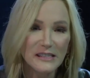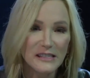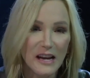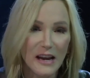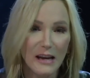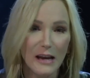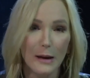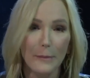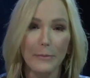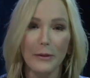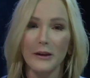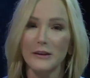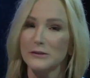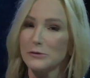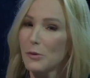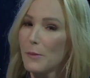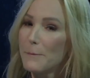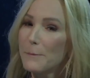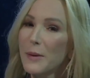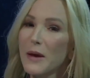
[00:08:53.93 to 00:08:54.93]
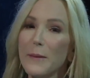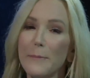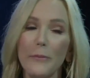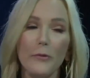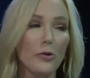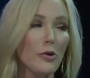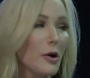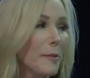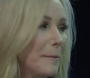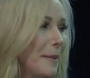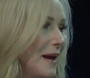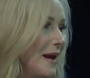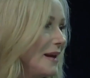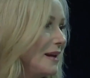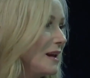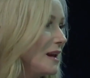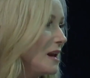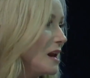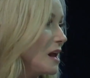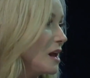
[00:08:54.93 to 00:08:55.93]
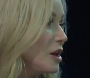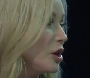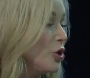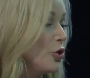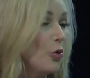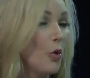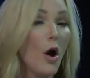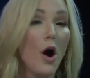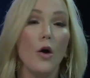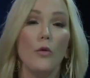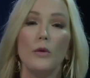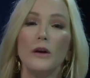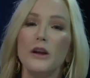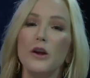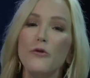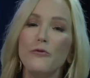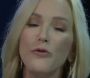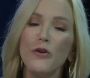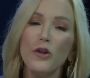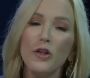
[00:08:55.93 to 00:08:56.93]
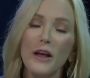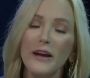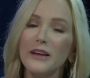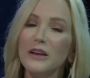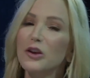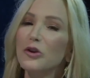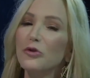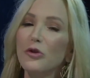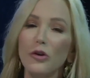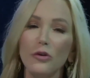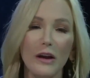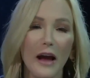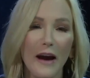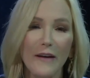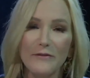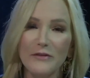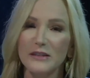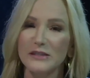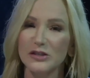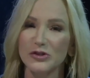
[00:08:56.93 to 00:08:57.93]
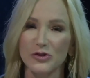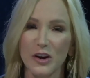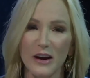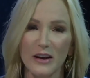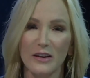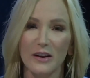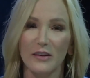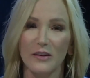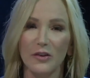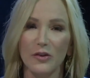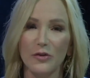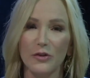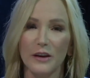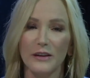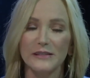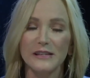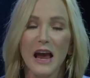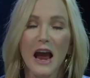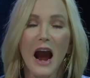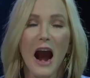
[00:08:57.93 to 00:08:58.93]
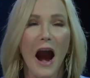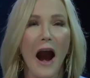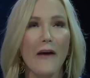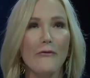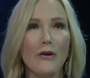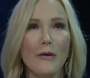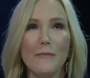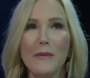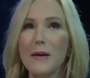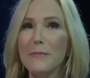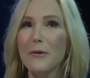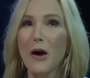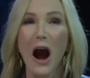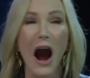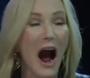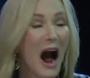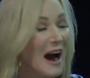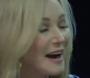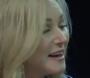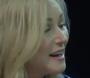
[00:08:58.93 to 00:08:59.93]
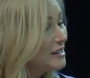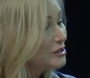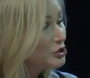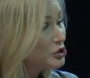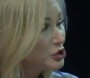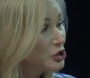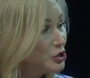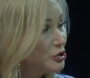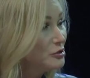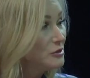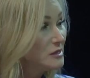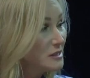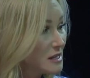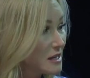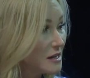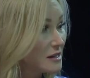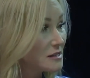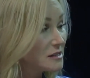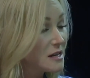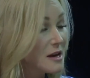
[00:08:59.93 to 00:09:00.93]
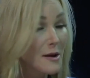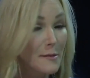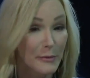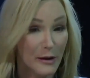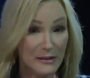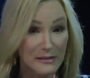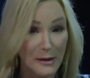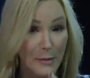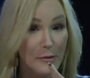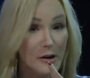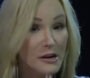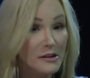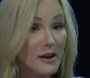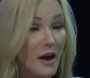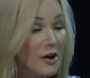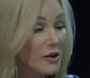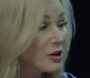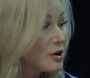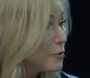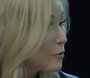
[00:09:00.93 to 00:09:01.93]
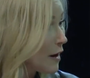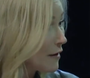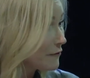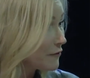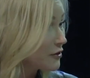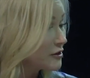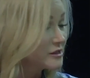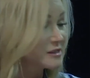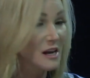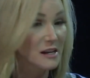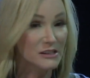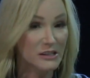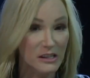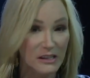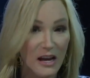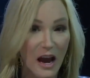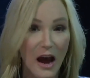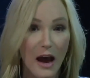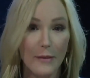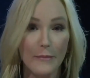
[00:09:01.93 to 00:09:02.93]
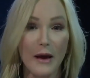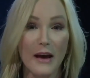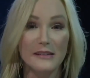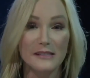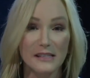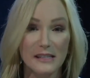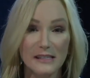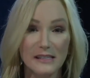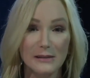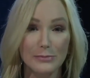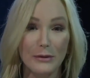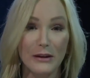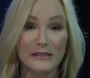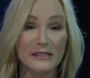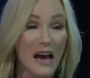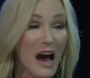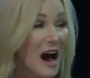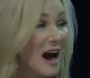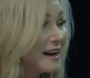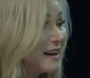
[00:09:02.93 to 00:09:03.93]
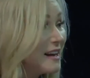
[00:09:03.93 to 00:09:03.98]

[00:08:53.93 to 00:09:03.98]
taking place, when people are abandoning you, when you feel like you don't have the strength to do this, I remember I didn't choose this because I'm going to tell you what for such a time as this means. I